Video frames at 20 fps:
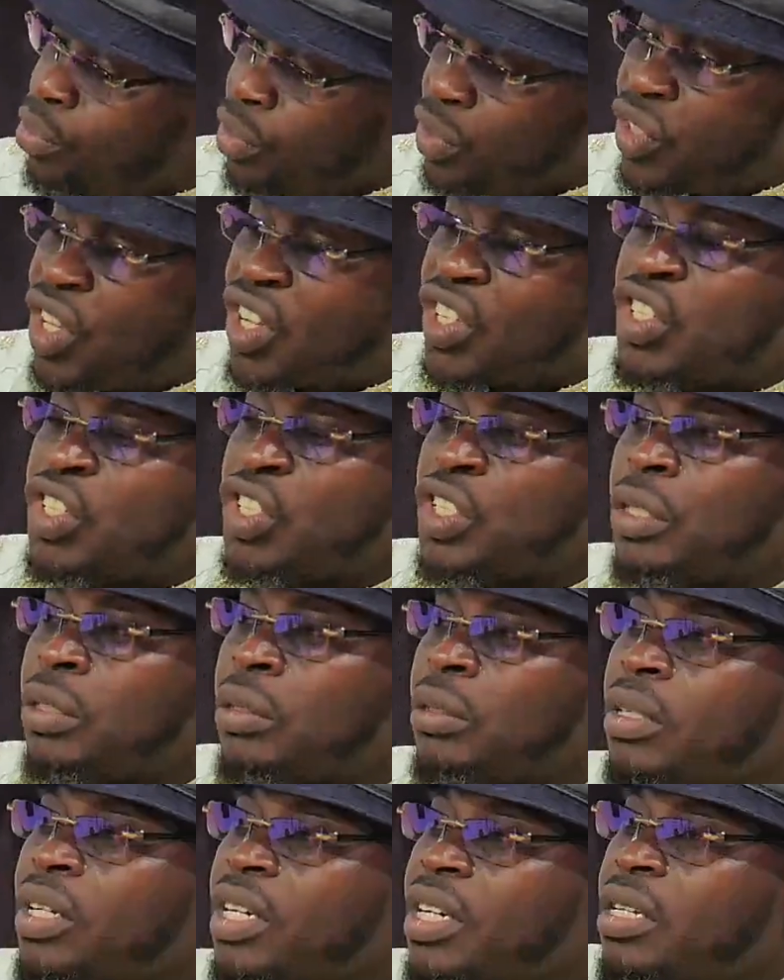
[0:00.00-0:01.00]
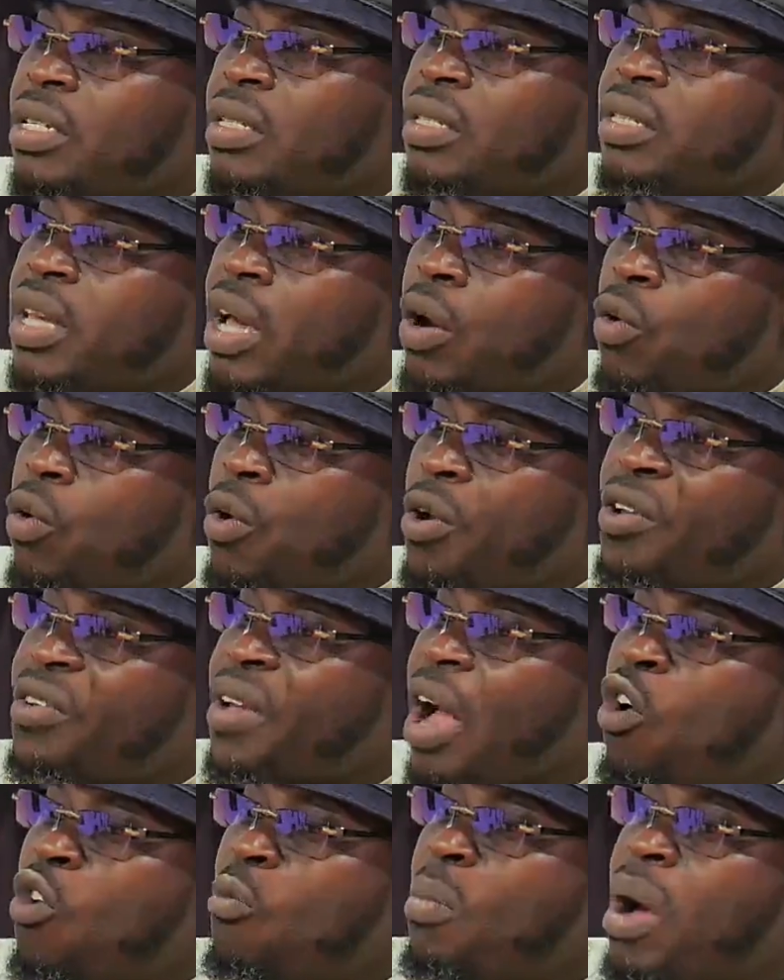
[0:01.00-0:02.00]
protection se o
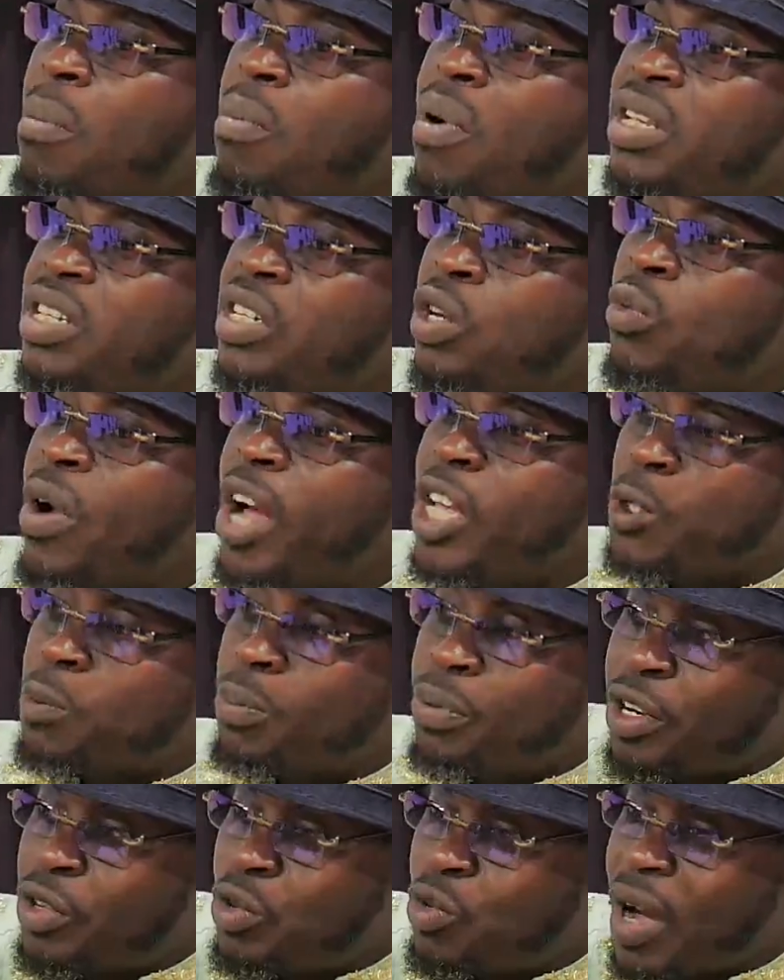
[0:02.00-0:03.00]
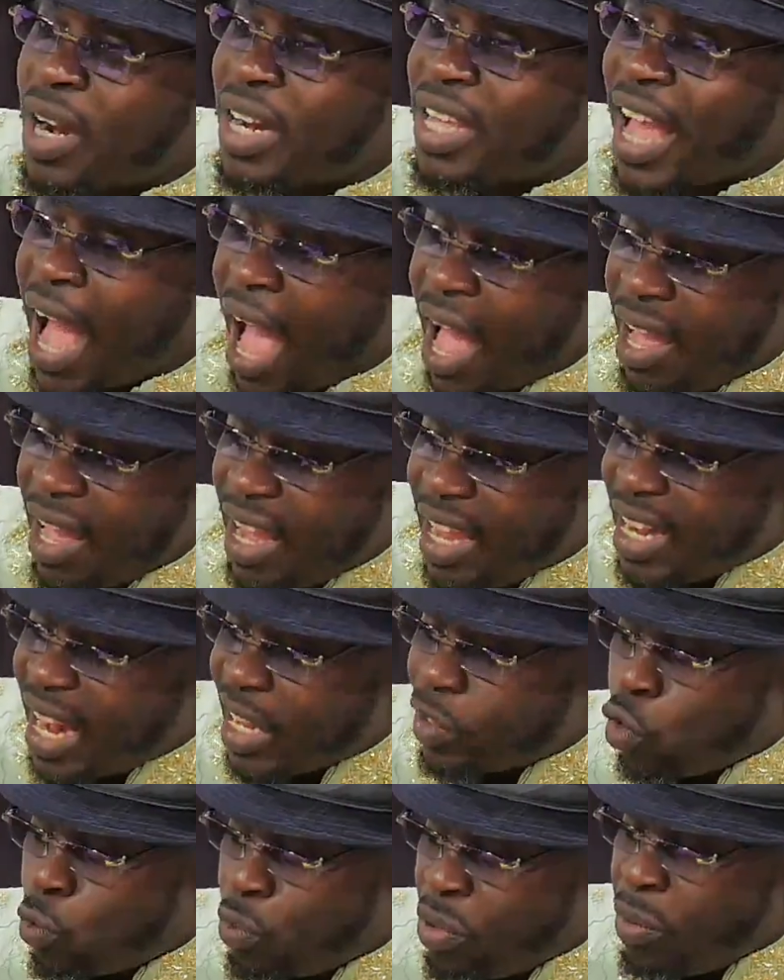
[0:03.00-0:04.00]
hwe ahoban bo akiri kwan spiritually ya
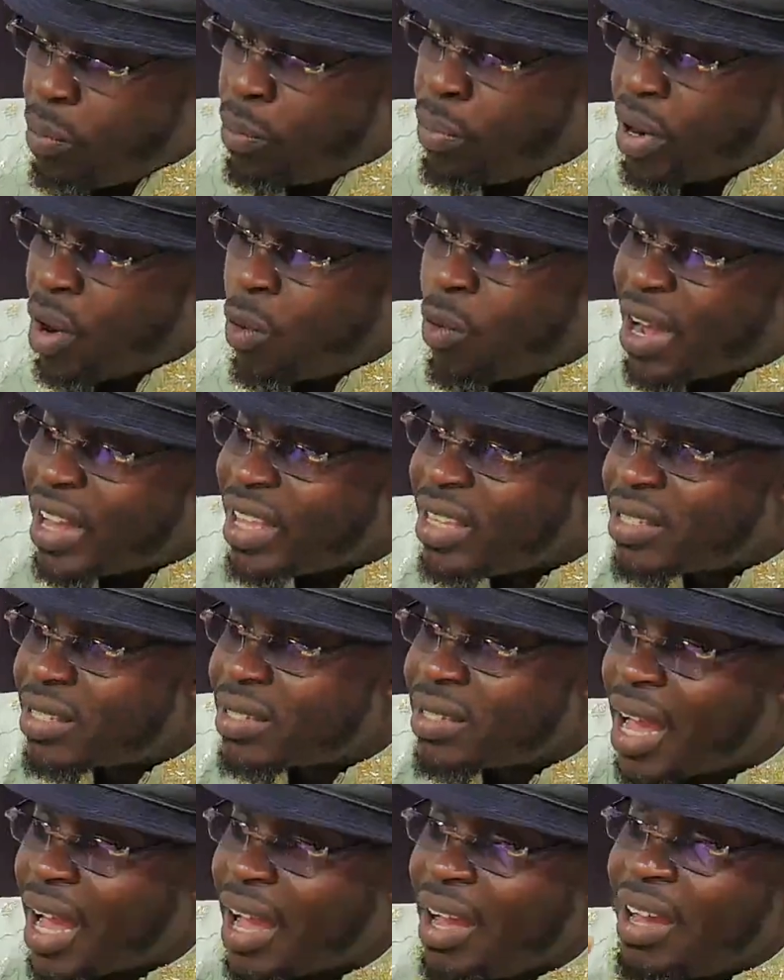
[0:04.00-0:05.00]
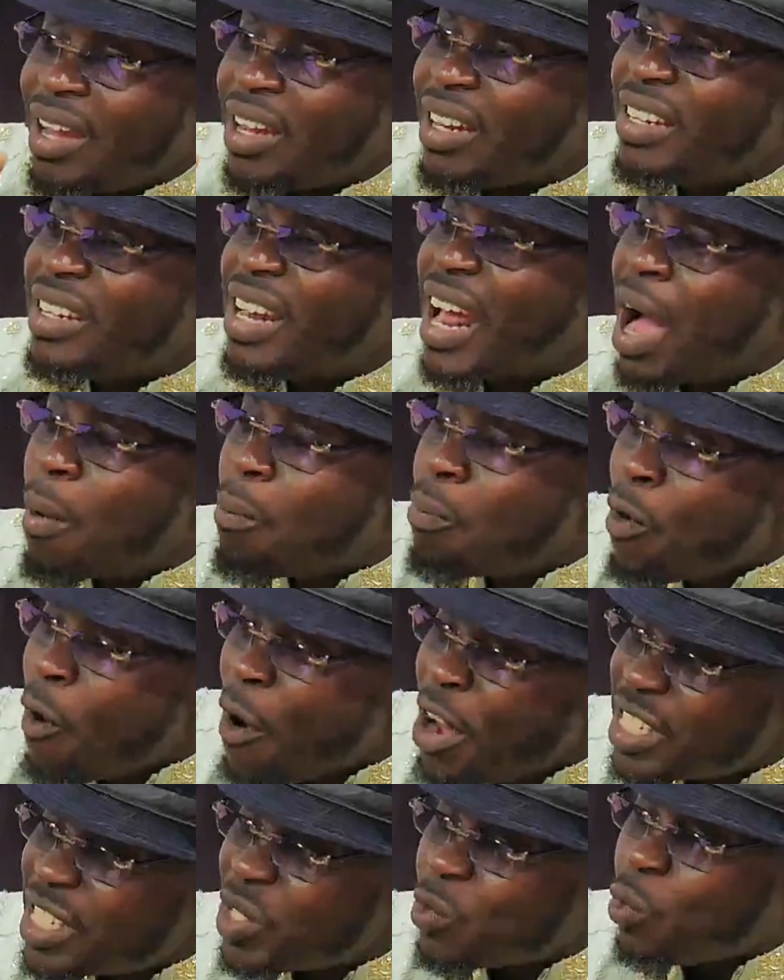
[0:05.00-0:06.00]
na se obi brew ensa na
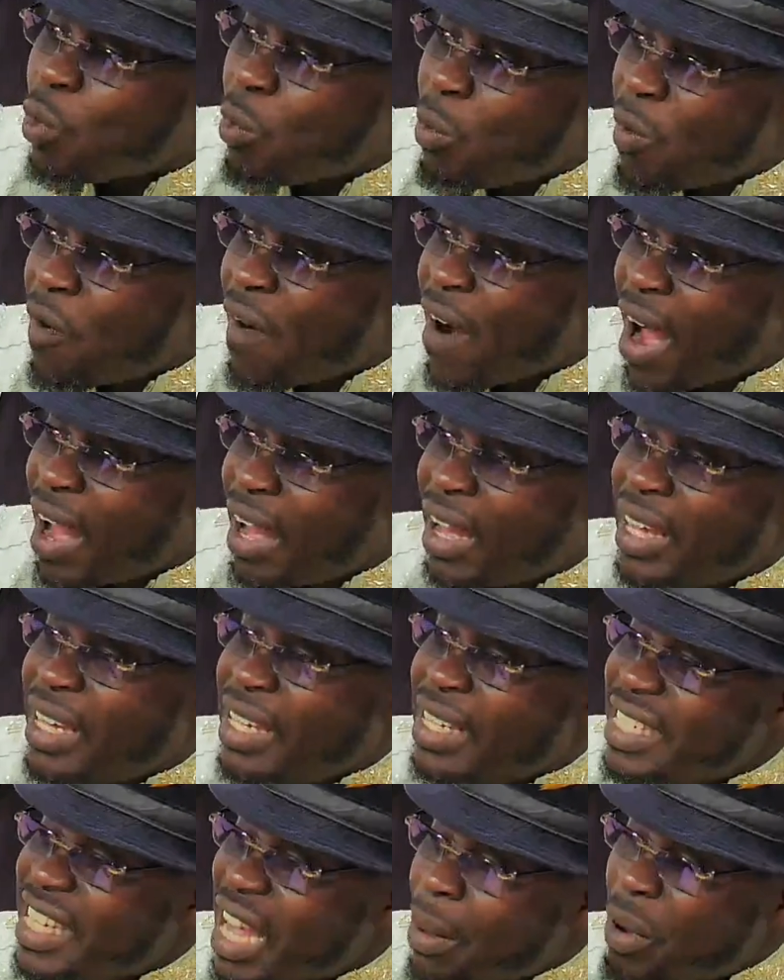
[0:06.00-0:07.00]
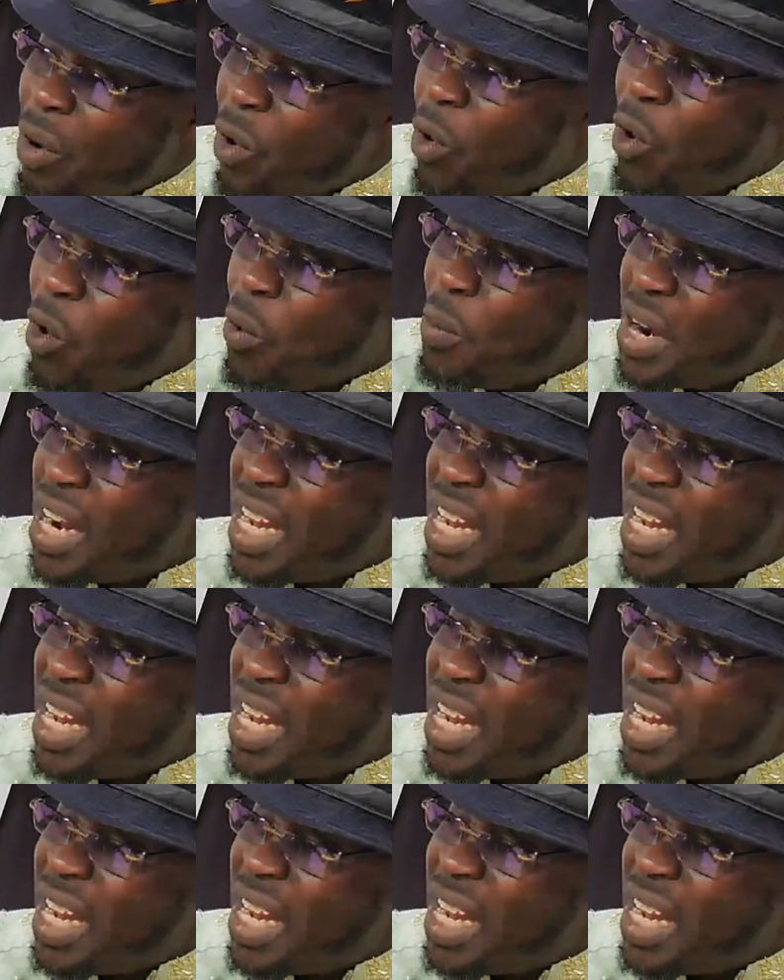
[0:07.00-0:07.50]
poison wo mo a nyame honhom